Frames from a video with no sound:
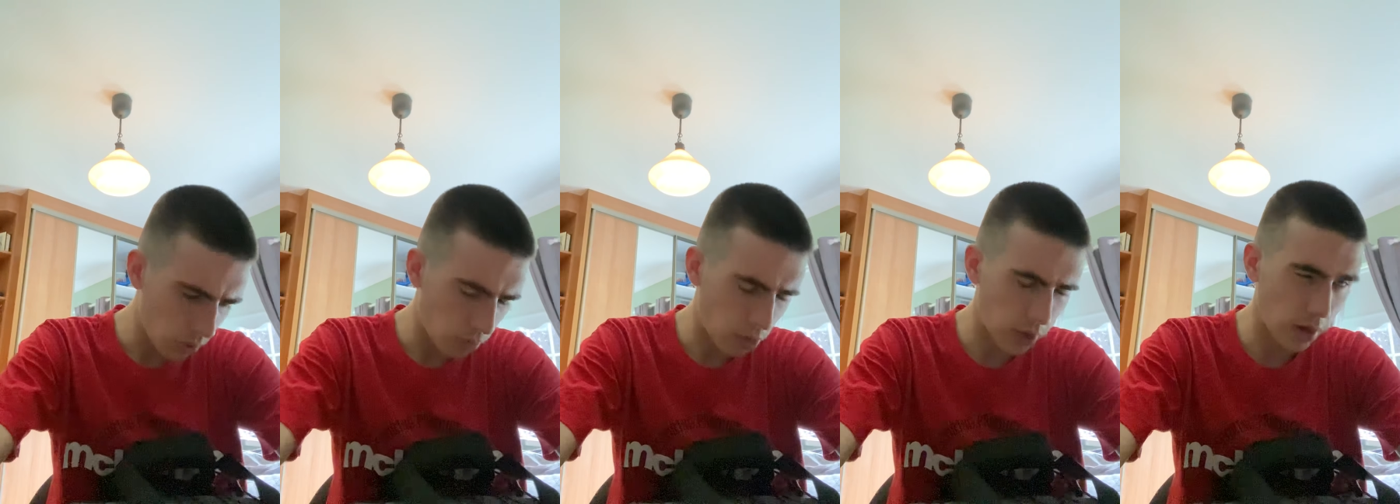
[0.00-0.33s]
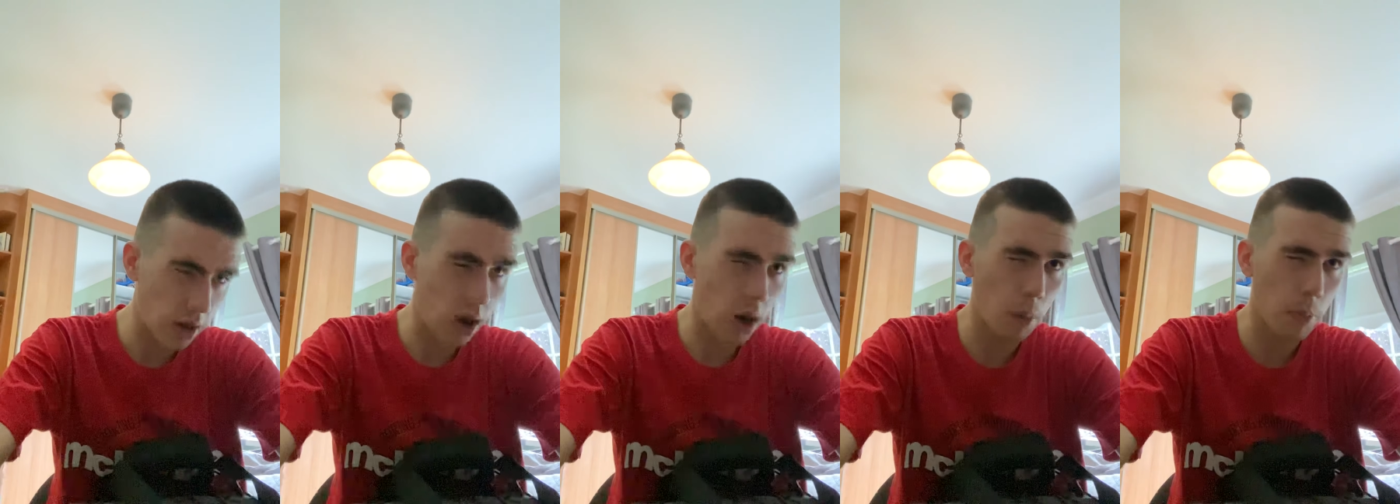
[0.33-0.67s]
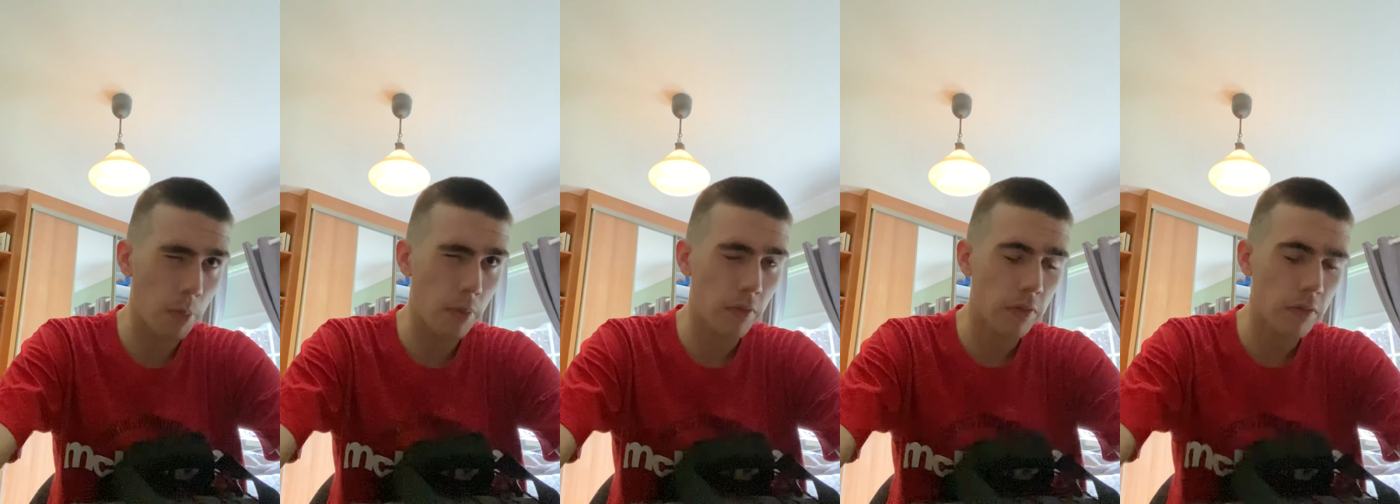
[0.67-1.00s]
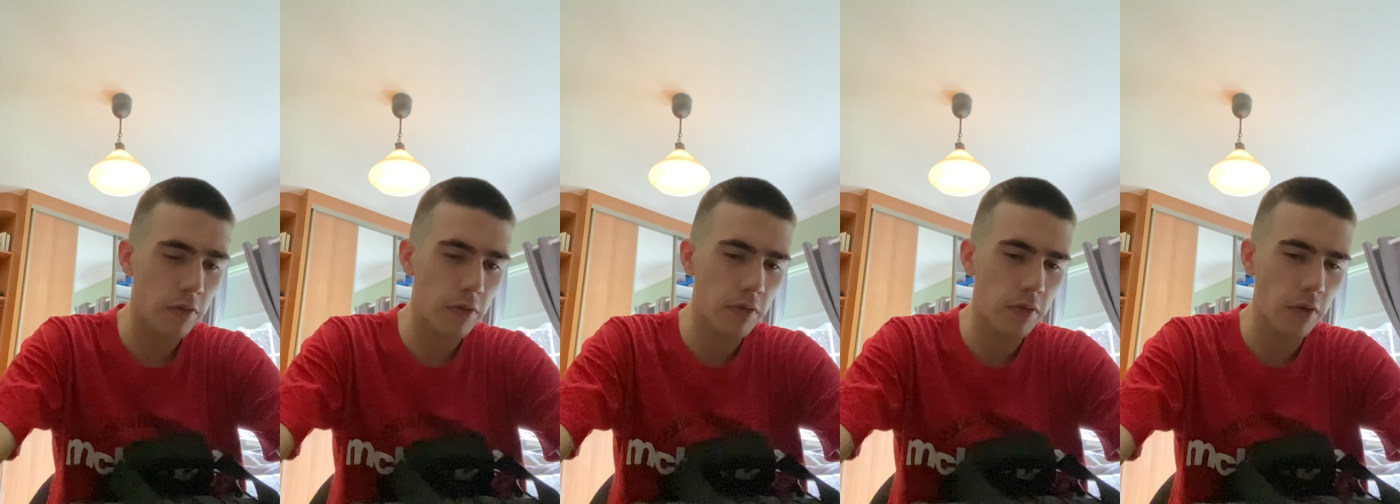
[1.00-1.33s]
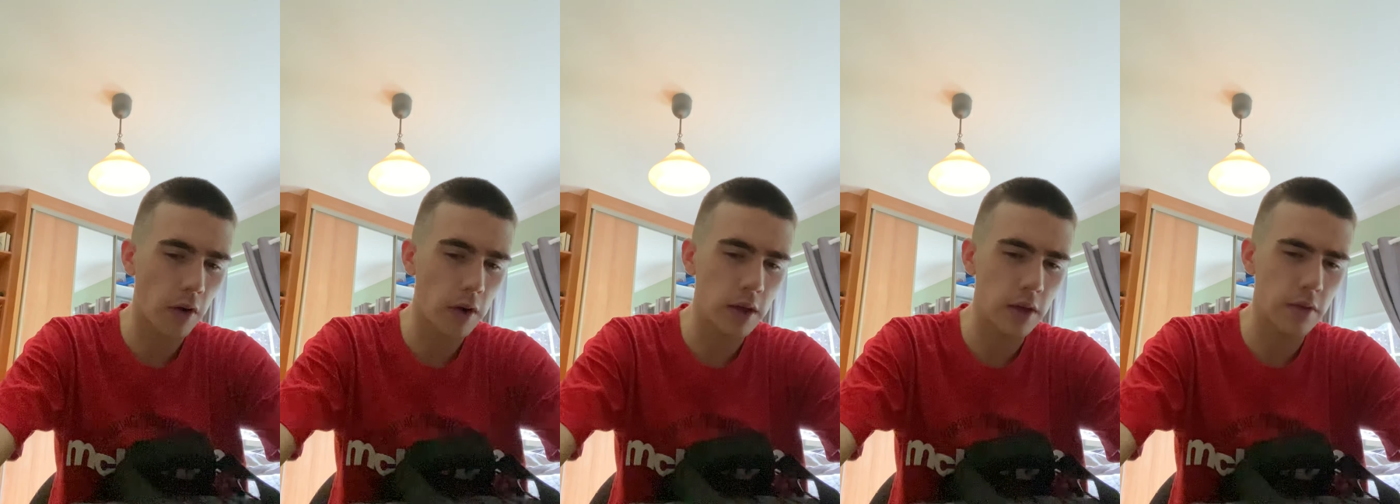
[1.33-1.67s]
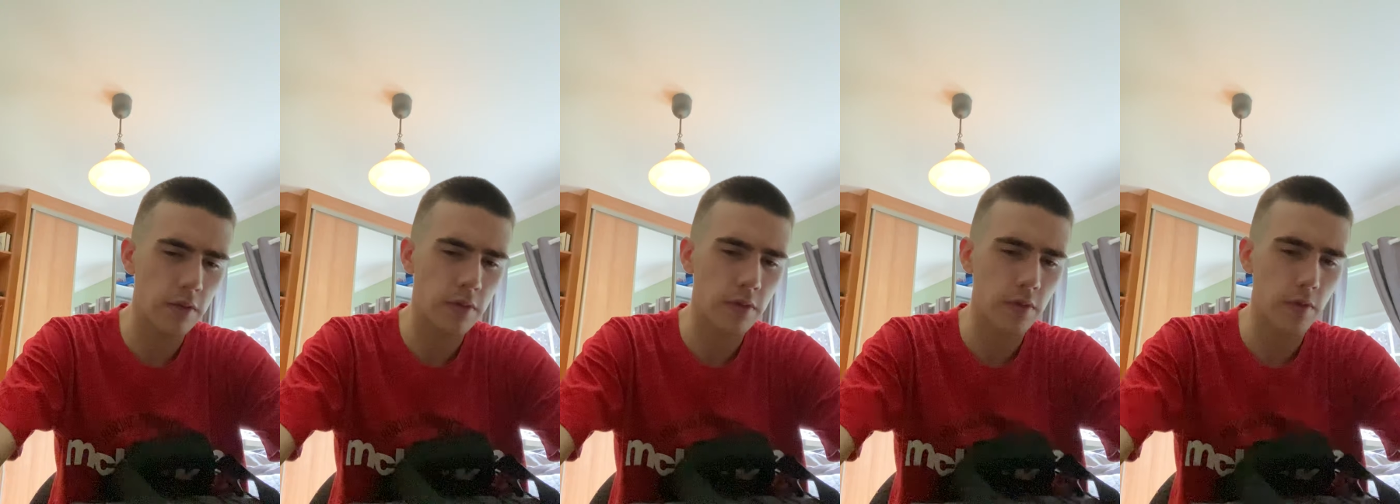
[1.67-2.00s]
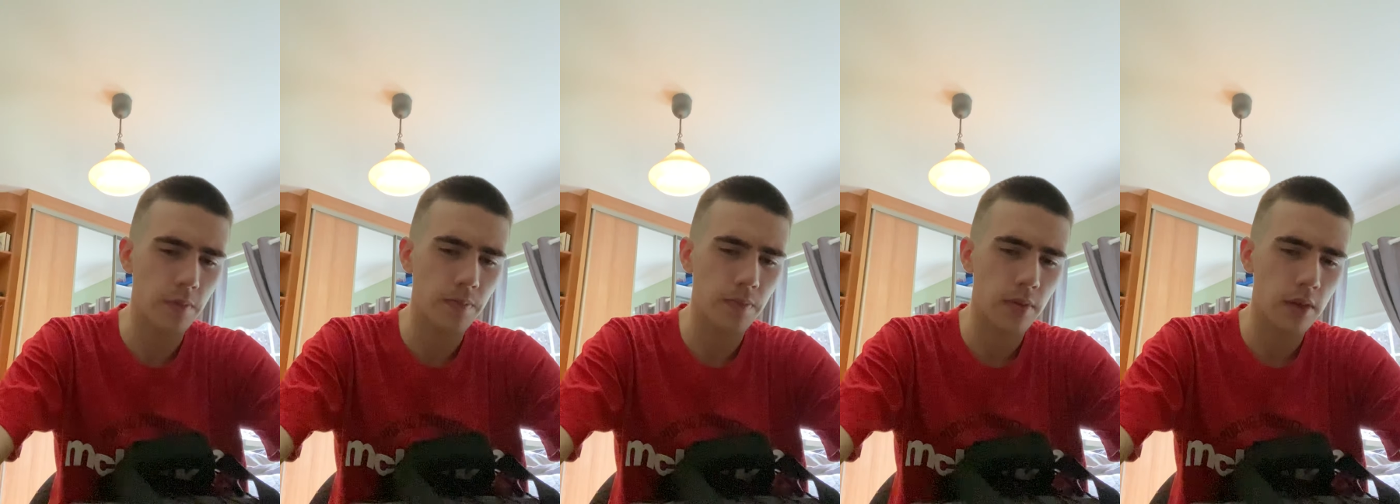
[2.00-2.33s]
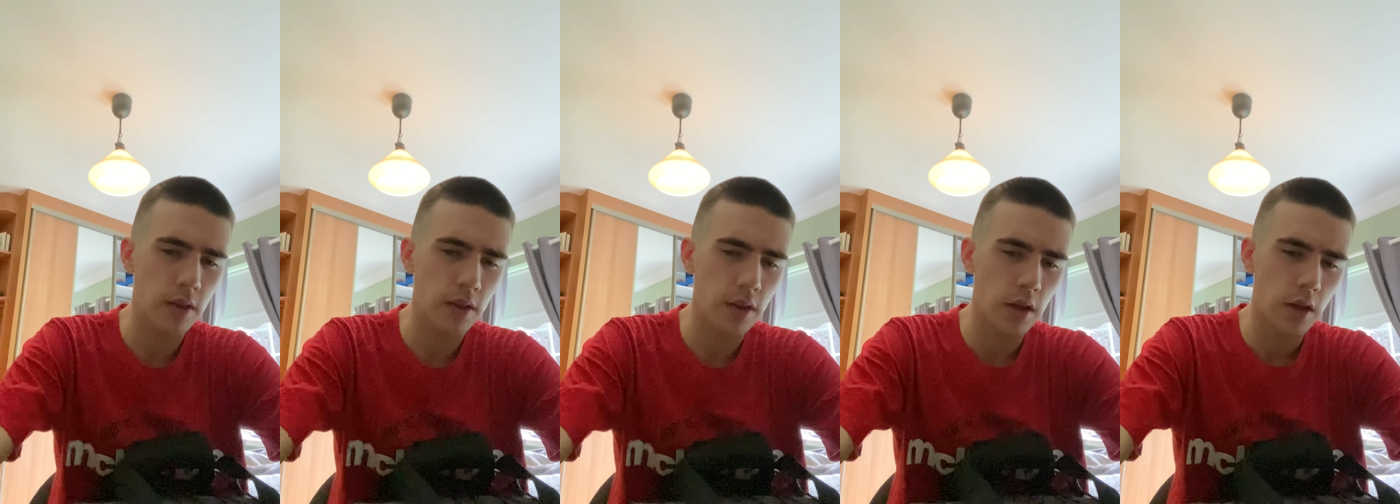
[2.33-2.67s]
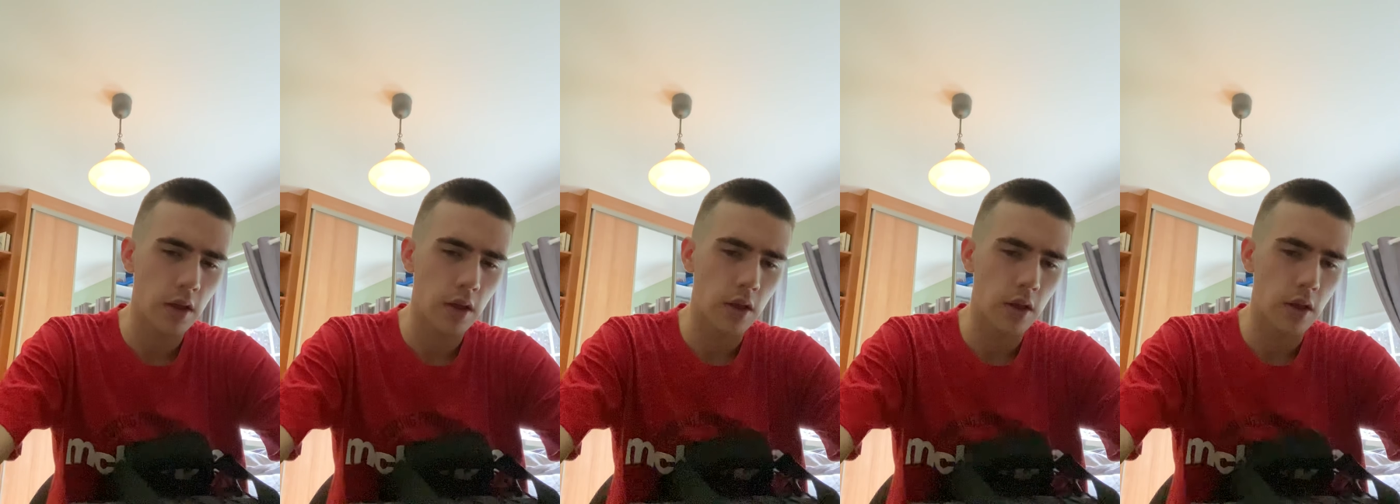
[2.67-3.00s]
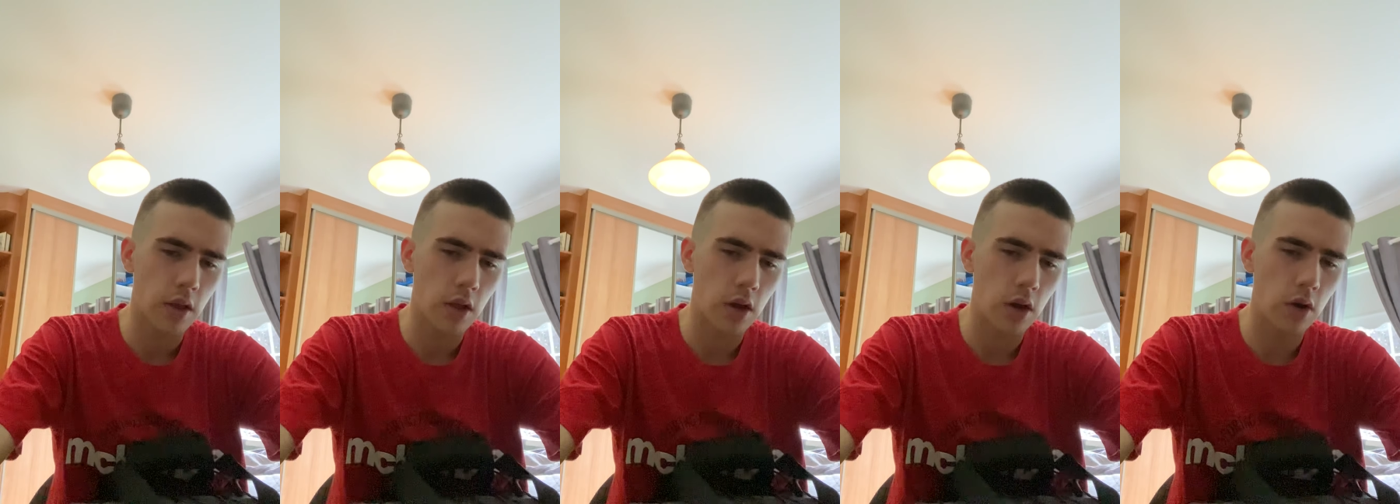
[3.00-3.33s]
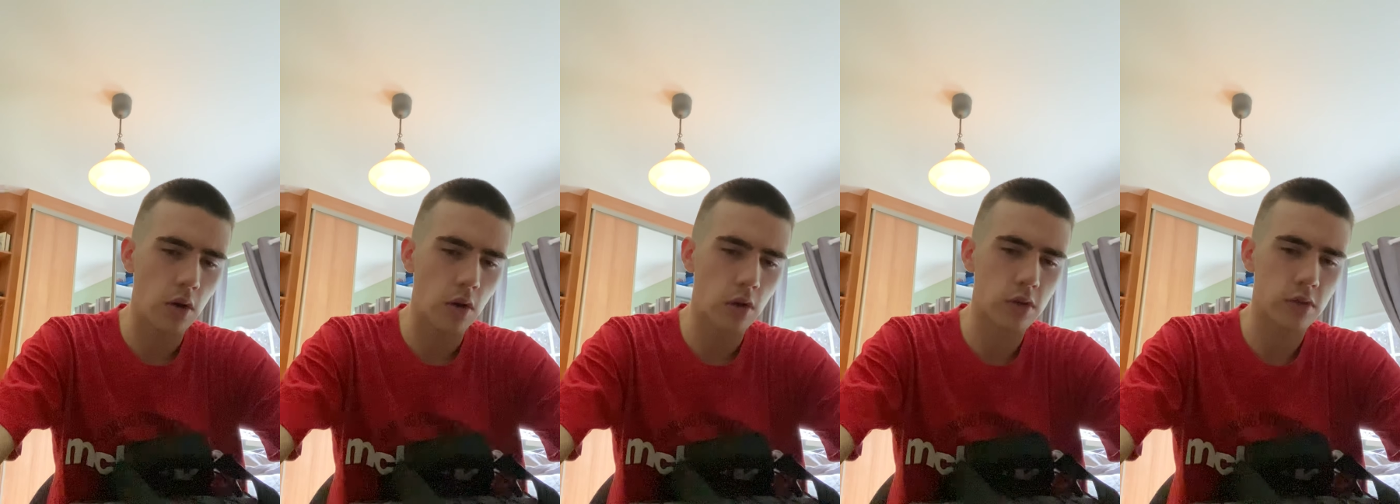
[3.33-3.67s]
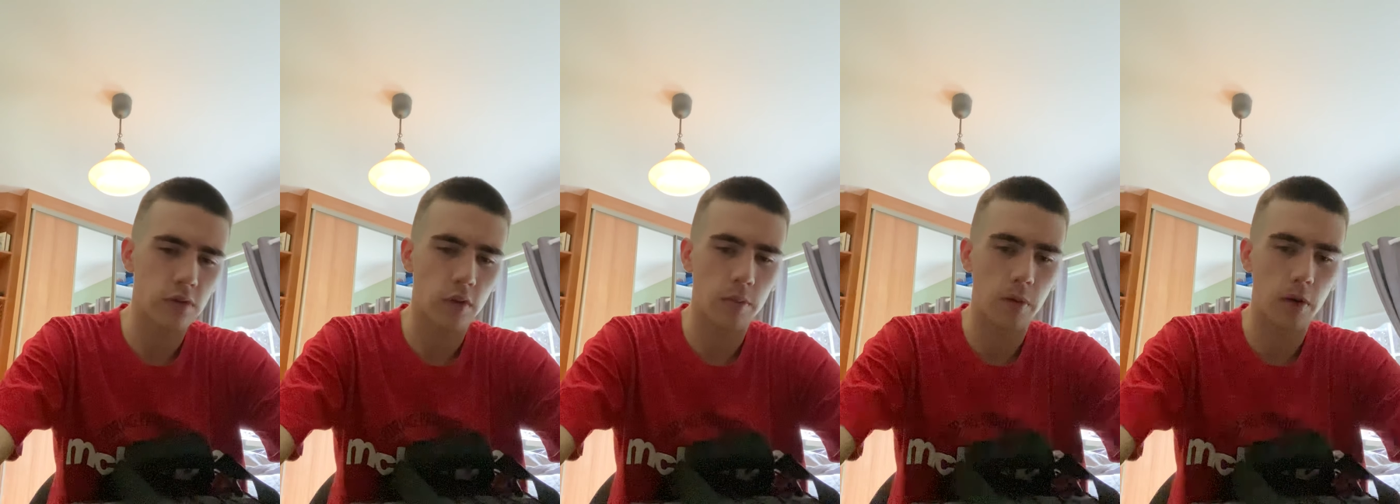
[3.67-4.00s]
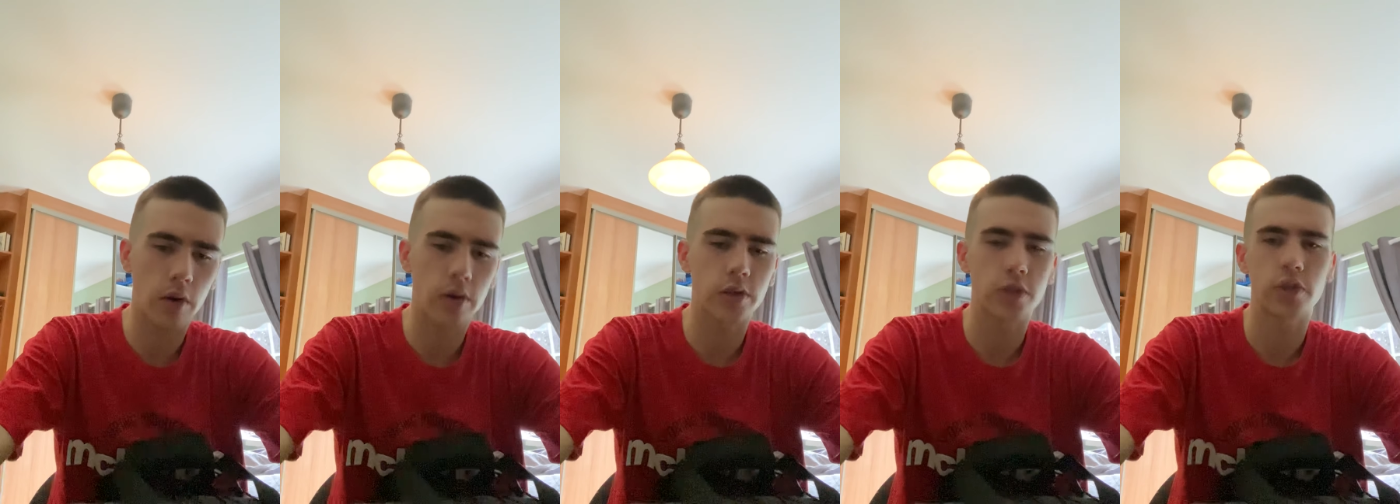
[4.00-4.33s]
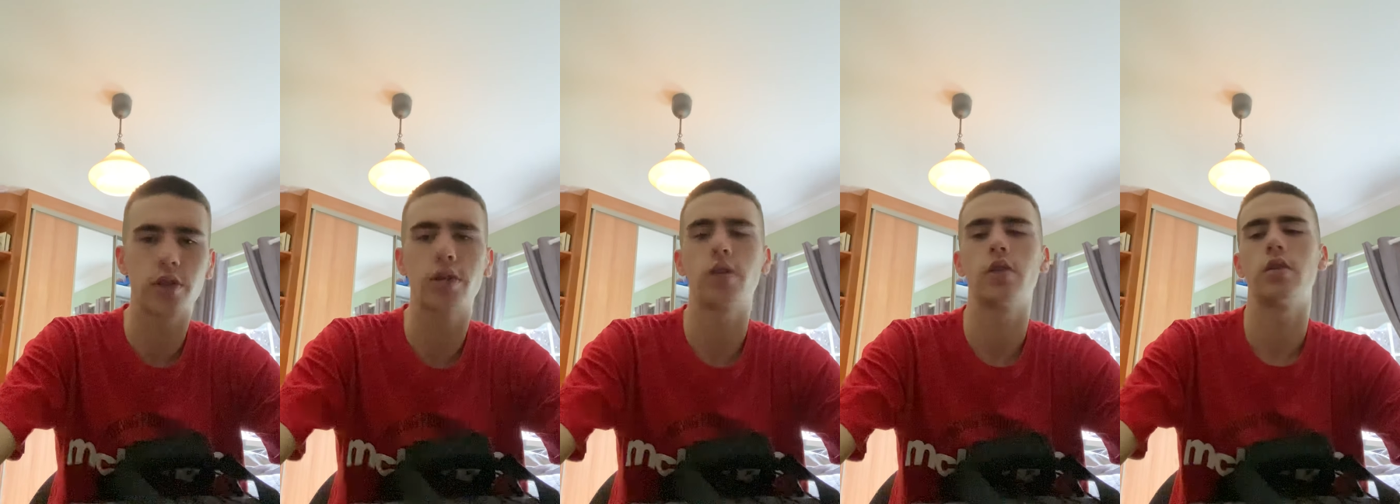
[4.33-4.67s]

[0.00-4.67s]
my top 5 lures for perch.